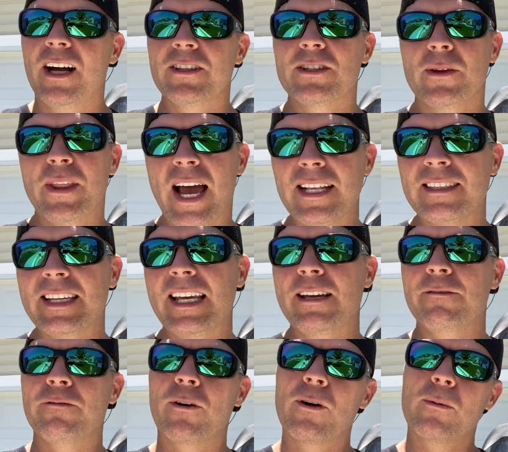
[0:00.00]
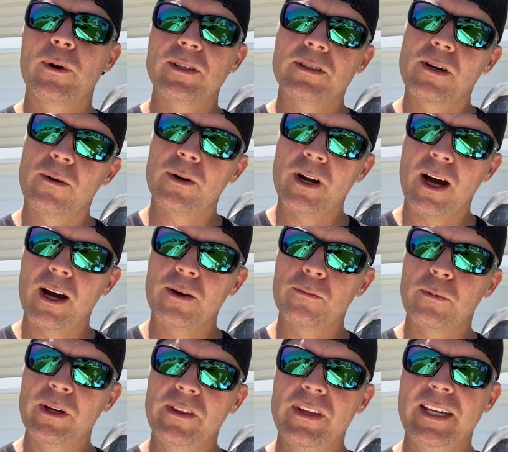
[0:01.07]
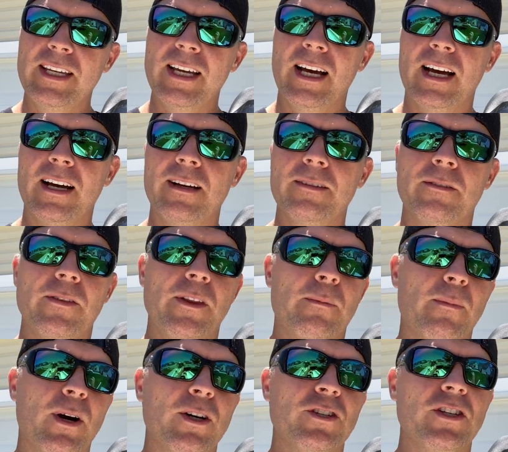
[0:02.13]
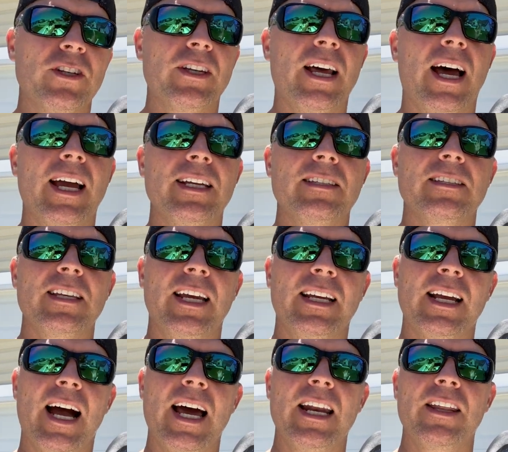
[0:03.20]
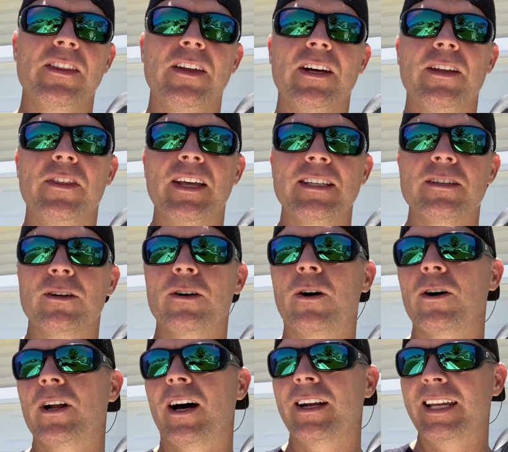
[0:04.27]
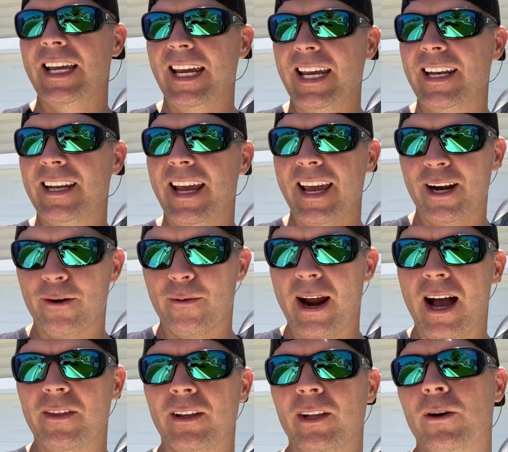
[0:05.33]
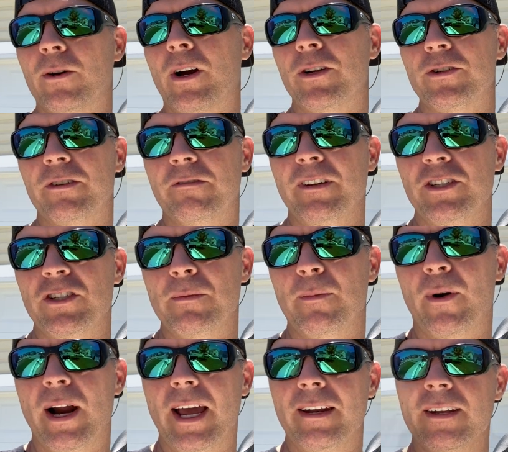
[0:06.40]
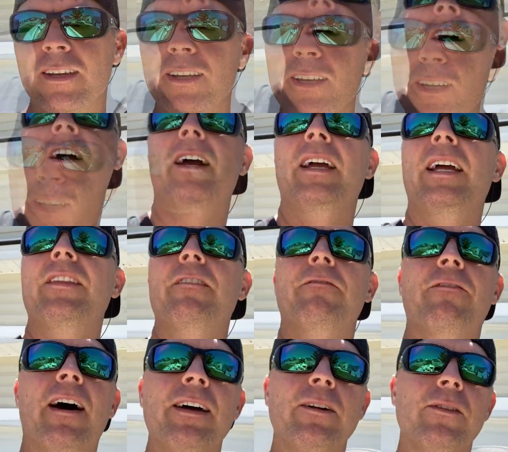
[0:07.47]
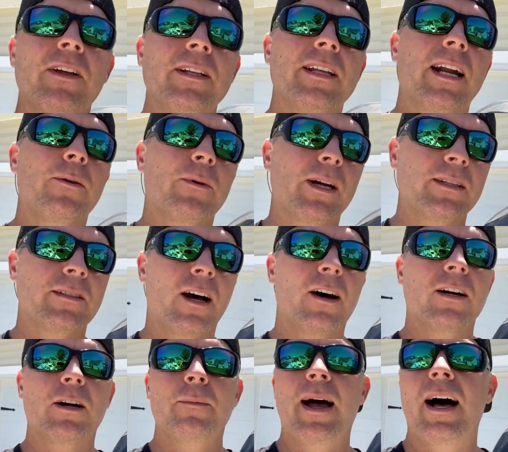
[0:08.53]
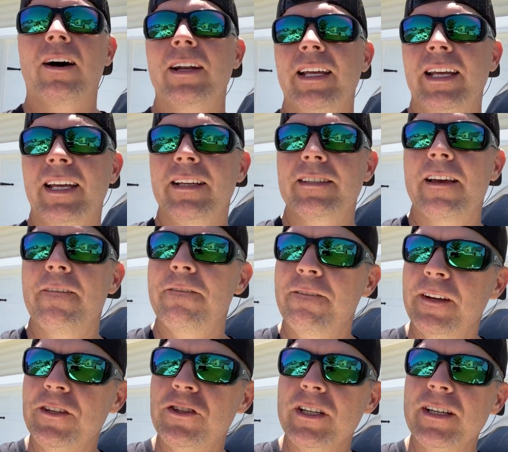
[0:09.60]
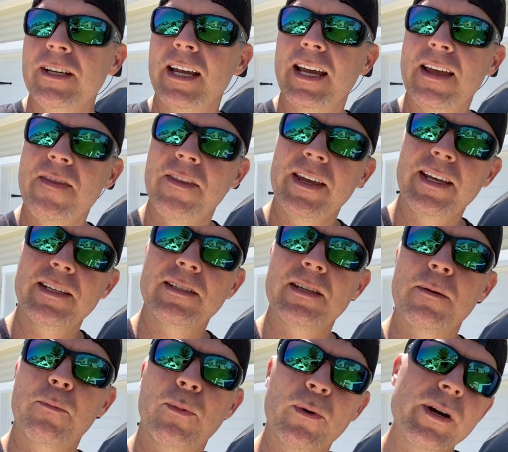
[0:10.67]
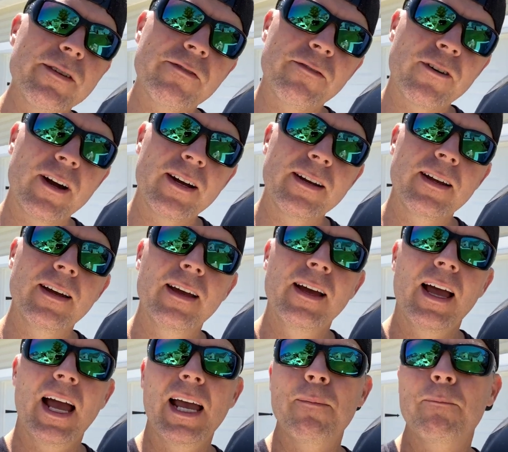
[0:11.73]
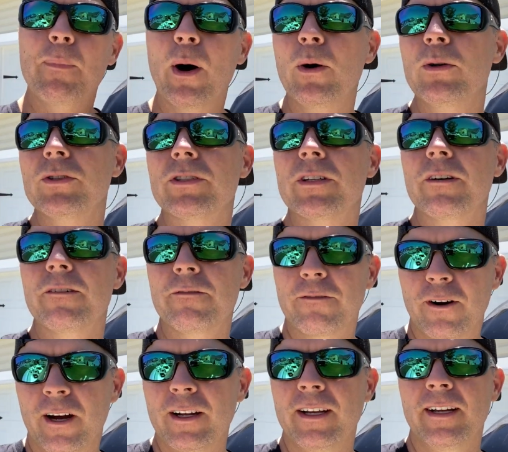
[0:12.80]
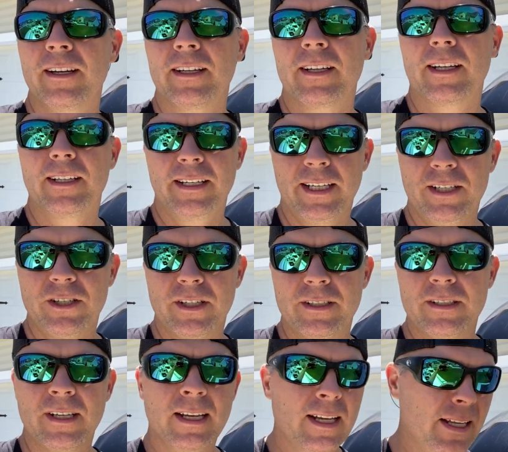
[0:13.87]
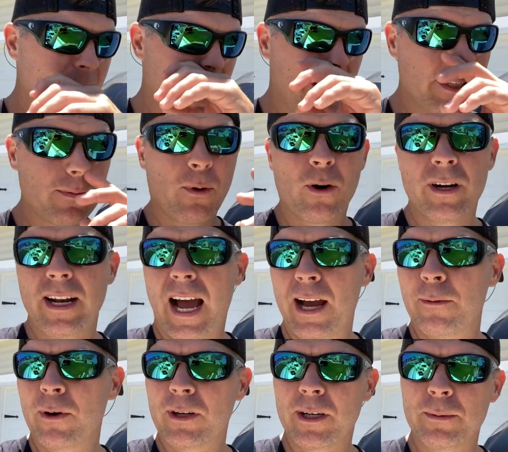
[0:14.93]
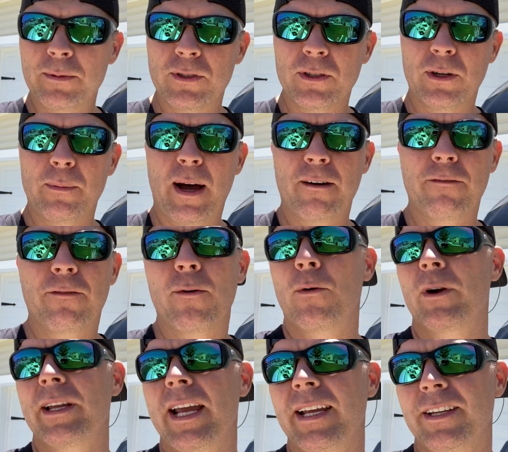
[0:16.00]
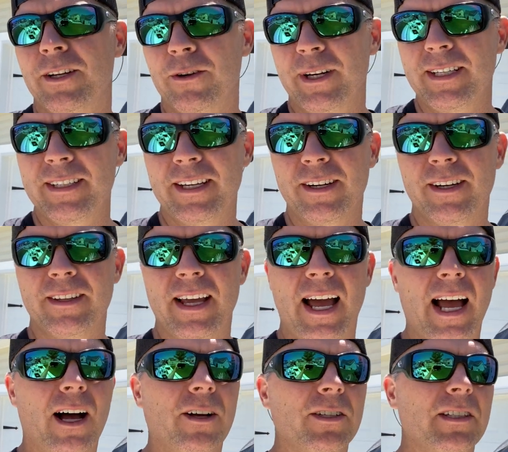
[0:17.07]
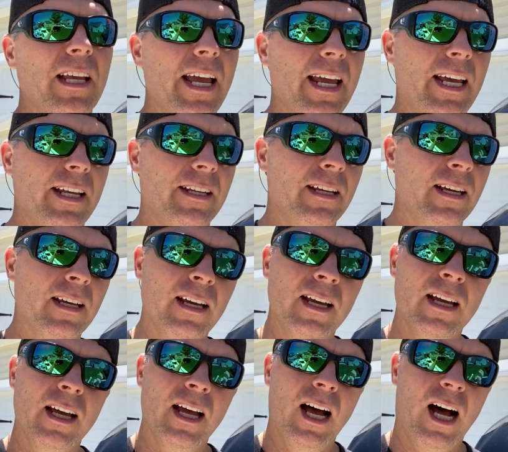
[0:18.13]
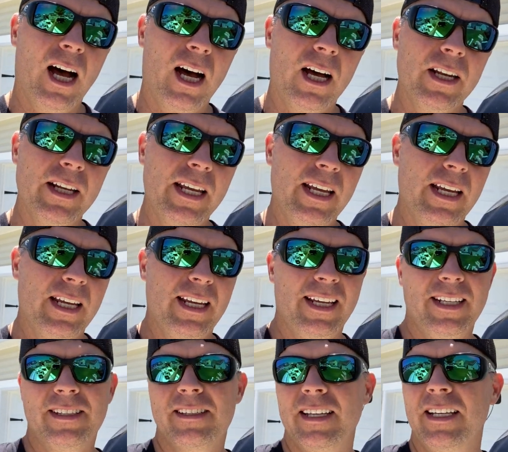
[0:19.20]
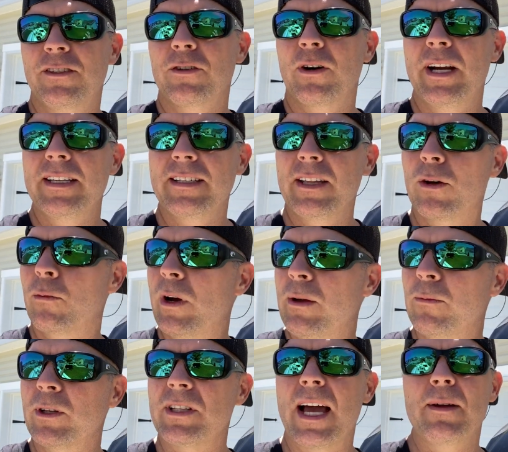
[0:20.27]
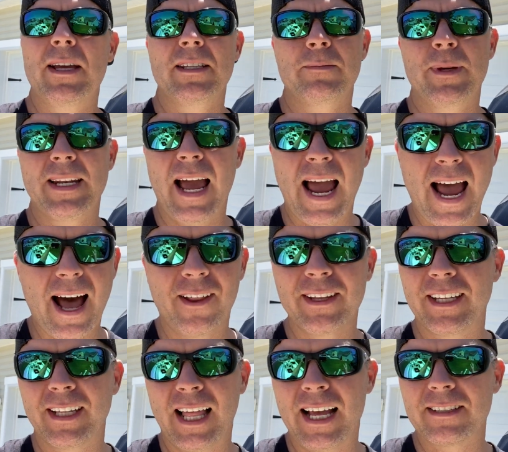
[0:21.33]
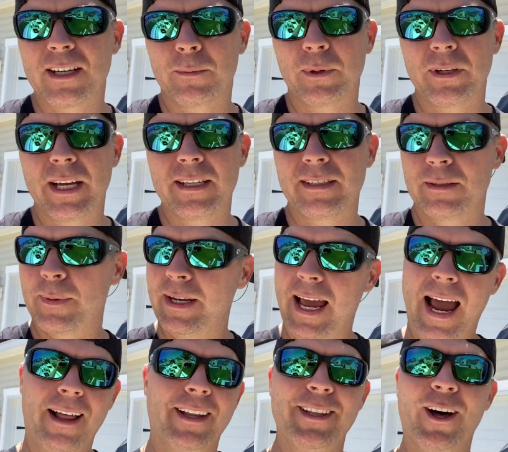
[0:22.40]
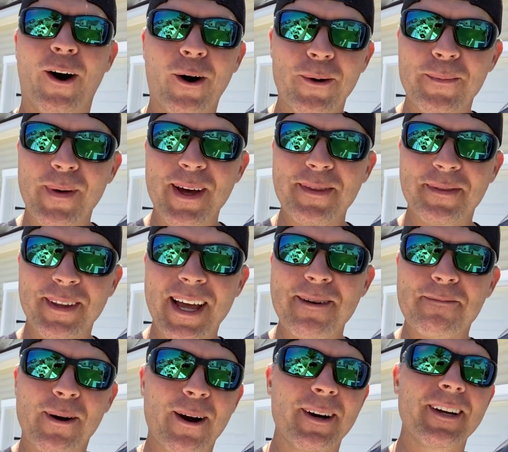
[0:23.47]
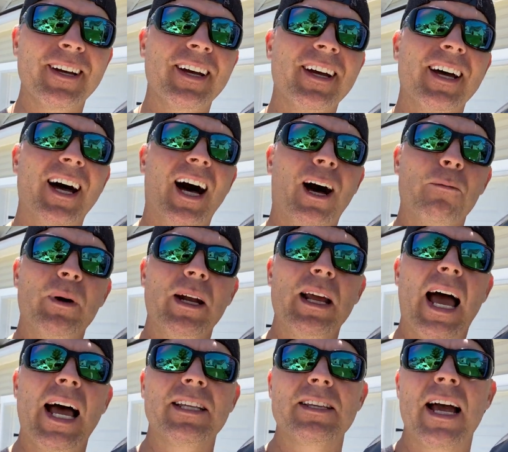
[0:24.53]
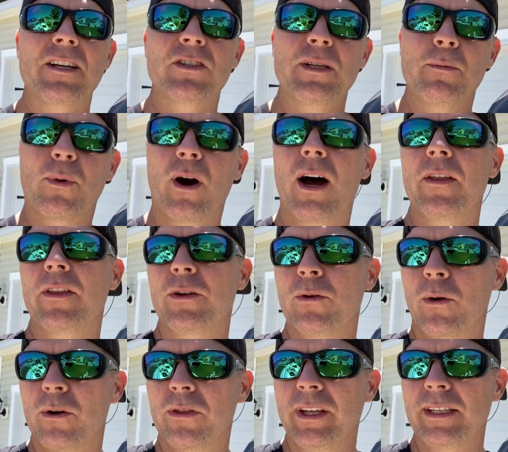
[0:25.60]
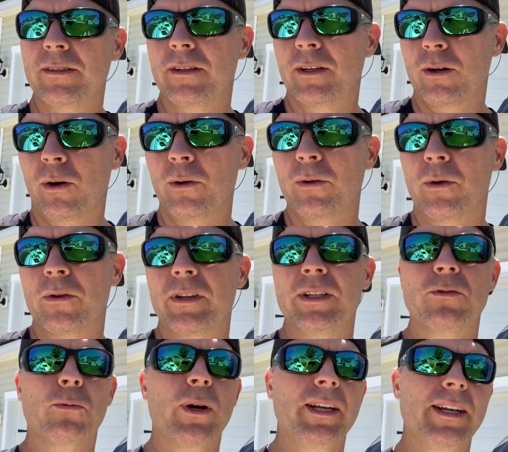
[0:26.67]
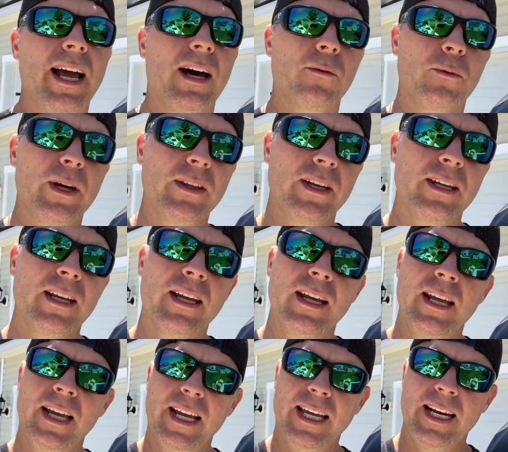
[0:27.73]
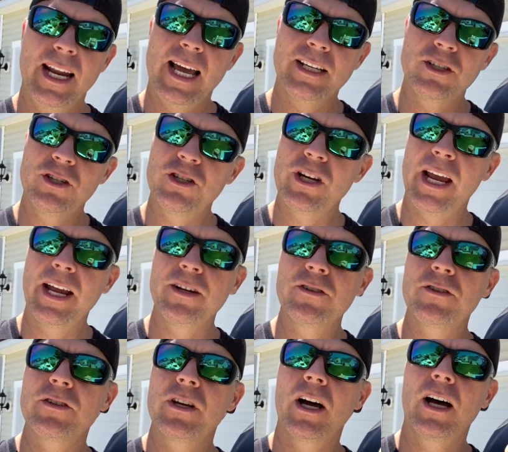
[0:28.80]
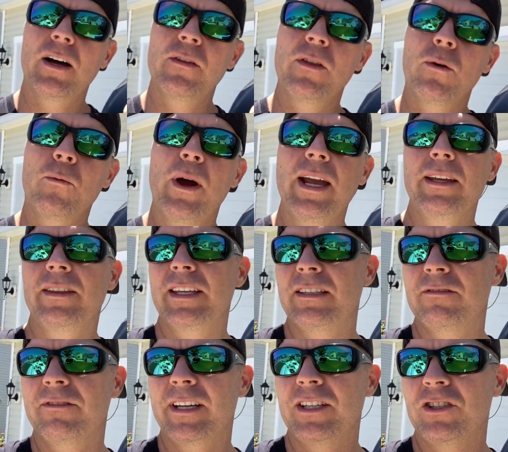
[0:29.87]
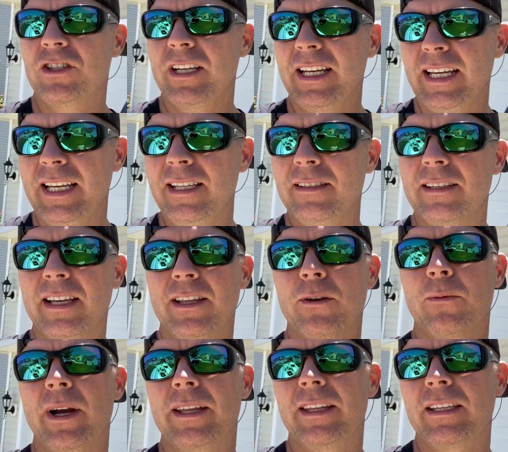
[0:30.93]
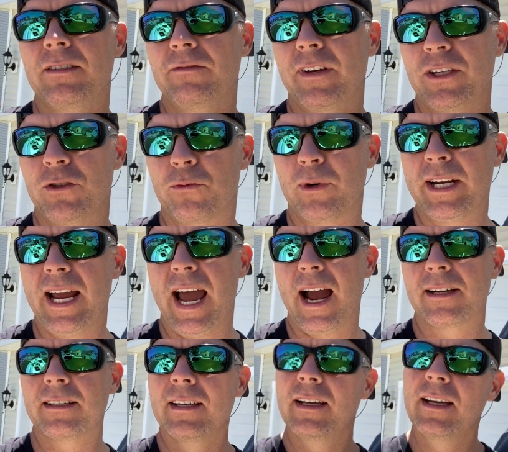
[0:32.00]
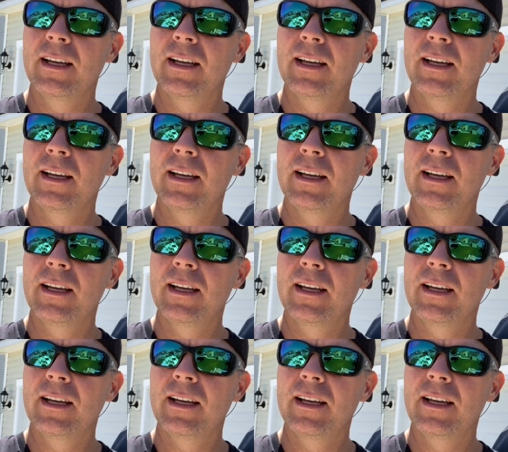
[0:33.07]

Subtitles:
So that's it for what's going on with the merchandise and kind of the things that are going on in and around the Lowcountry Fishing brand. All right, and the final thing that I want to talk about is fishing in these pre-front and post-front conditions. Now, this morning I woke up to about 48 degrees here at the house, and it's crazy. The wind has been howling the last couple days. It's been howling the whole month for that part, but it has actually brought the cold northeast wind down with it, and it has changed the way these fish eat and the way these fish react.